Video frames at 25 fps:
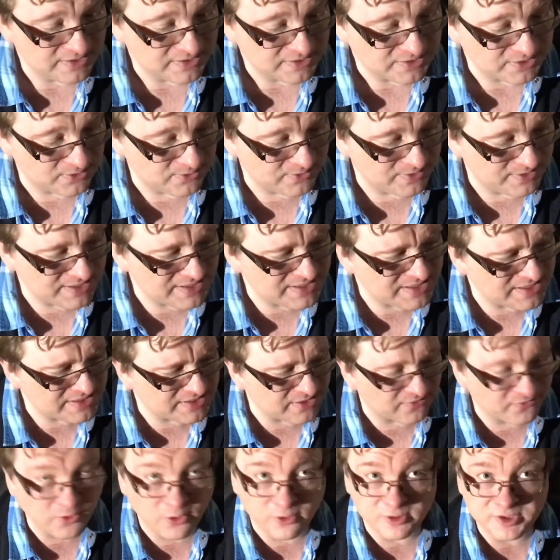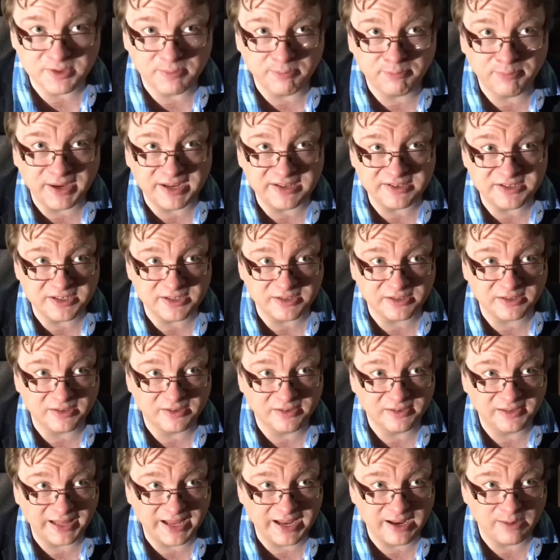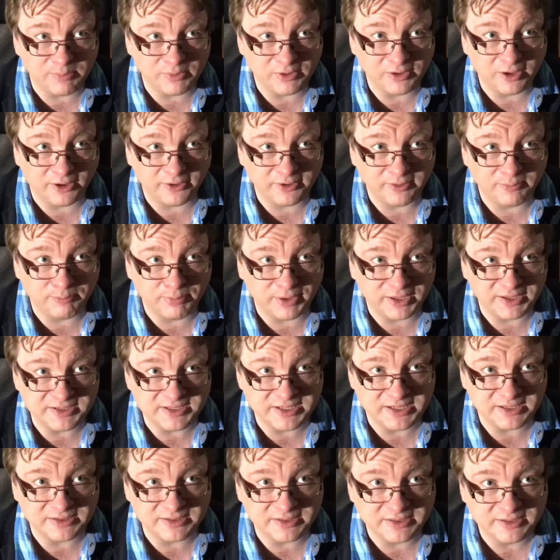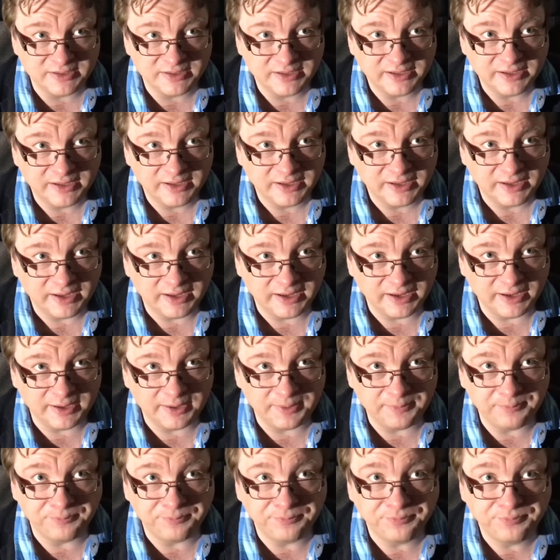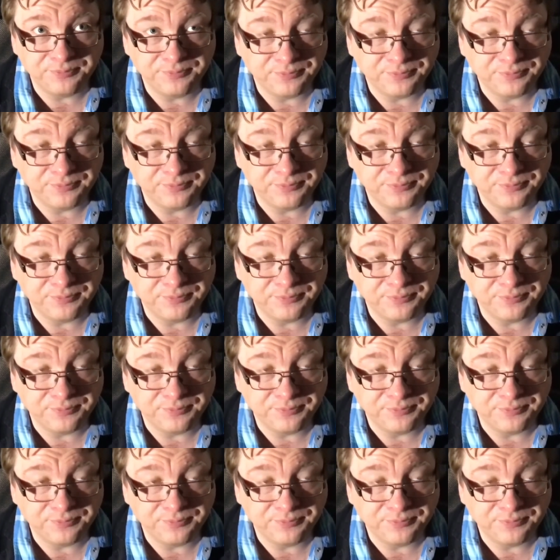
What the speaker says: So this is of course a budget label on a budget record